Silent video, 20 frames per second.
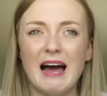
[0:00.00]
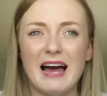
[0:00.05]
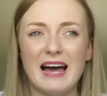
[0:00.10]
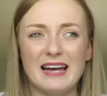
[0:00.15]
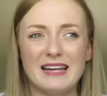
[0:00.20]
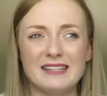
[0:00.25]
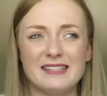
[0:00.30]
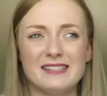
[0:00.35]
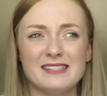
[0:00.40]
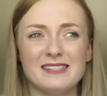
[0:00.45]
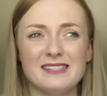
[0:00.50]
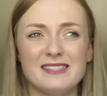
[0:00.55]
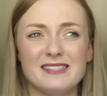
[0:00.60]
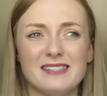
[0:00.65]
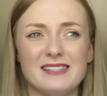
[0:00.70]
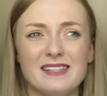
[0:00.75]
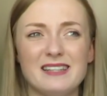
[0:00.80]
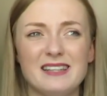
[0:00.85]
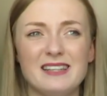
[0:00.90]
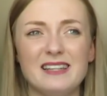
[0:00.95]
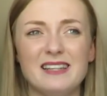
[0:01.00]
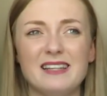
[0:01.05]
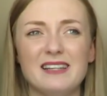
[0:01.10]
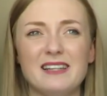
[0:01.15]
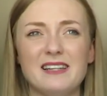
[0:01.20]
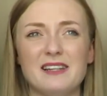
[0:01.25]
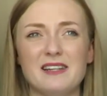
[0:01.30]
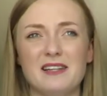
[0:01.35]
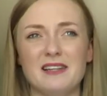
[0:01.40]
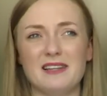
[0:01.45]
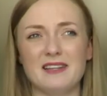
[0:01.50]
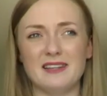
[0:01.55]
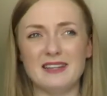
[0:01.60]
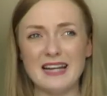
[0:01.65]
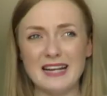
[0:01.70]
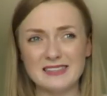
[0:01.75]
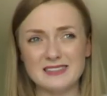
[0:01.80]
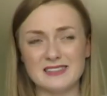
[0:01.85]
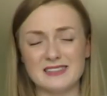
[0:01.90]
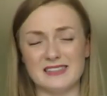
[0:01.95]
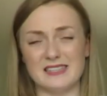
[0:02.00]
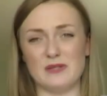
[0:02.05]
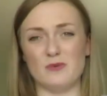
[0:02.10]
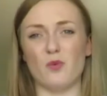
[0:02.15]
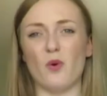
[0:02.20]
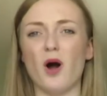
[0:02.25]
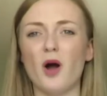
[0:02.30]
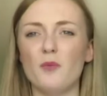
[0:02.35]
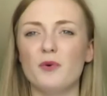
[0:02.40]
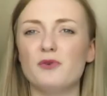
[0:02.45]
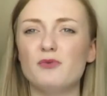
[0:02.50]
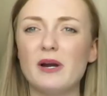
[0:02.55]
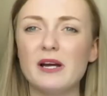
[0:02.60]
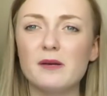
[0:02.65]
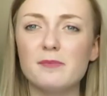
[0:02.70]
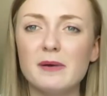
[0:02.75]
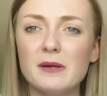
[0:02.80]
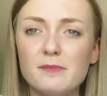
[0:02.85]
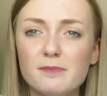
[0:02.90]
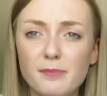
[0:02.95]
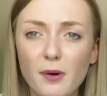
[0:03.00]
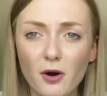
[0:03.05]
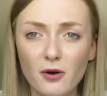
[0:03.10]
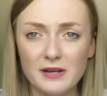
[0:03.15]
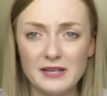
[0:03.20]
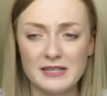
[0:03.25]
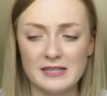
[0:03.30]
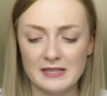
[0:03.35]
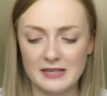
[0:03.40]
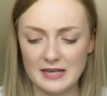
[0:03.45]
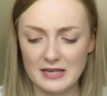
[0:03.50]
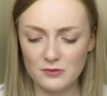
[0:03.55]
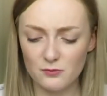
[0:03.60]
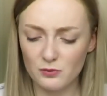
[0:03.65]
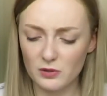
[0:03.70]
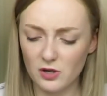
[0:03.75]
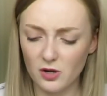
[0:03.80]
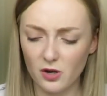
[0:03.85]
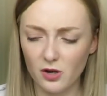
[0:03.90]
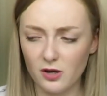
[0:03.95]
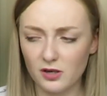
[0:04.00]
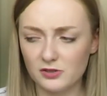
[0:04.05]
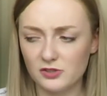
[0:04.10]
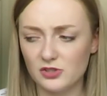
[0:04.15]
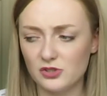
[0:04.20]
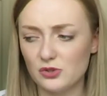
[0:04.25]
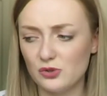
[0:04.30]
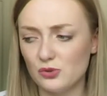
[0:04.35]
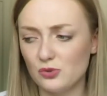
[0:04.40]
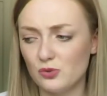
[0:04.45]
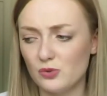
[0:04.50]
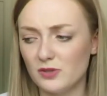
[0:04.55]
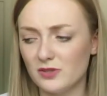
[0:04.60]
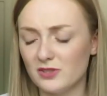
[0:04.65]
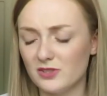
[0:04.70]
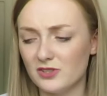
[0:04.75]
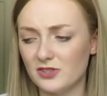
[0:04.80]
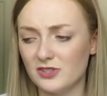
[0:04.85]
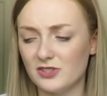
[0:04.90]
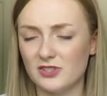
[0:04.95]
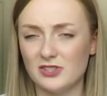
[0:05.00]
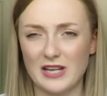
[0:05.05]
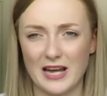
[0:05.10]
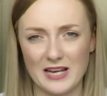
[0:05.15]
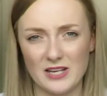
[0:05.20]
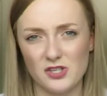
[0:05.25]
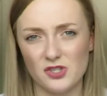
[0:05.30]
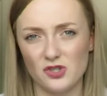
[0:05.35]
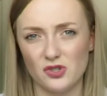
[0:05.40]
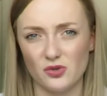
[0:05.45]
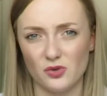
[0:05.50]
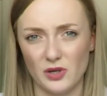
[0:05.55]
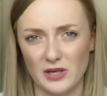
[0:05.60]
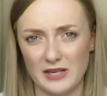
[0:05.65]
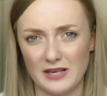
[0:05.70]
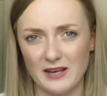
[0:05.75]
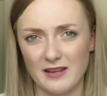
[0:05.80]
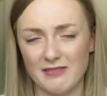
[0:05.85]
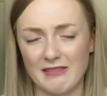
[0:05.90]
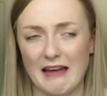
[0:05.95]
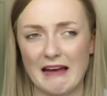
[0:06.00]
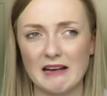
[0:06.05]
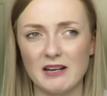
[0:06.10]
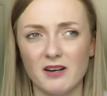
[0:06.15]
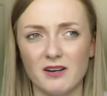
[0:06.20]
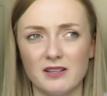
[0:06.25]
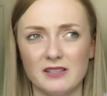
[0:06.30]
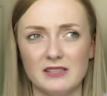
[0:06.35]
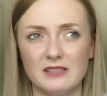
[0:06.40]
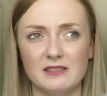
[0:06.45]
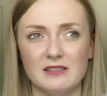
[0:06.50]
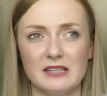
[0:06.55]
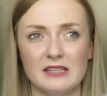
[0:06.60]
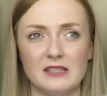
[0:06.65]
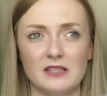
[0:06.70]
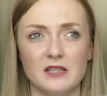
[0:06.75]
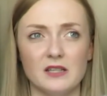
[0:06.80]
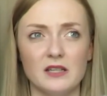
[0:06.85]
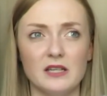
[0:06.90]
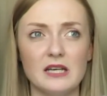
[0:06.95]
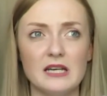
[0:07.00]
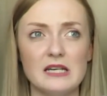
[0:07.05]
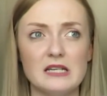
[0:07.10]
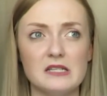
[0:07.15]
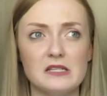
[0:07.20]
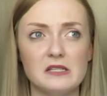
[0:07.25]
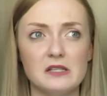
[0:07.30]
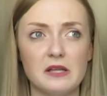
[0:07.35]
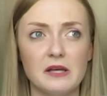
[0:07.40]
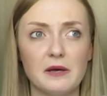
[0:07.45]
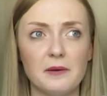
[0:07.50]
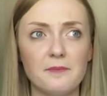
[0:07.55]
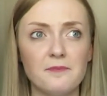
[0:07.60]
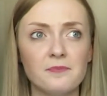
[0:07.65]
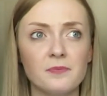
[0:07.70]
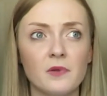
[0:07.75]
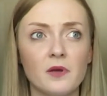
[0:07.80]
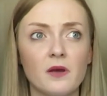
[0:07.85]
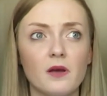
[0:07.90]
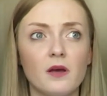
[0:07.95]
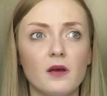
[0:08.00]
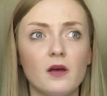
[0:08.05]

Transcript: And lastly, what I would recommend buying in regard to stationery and that kind of thing is that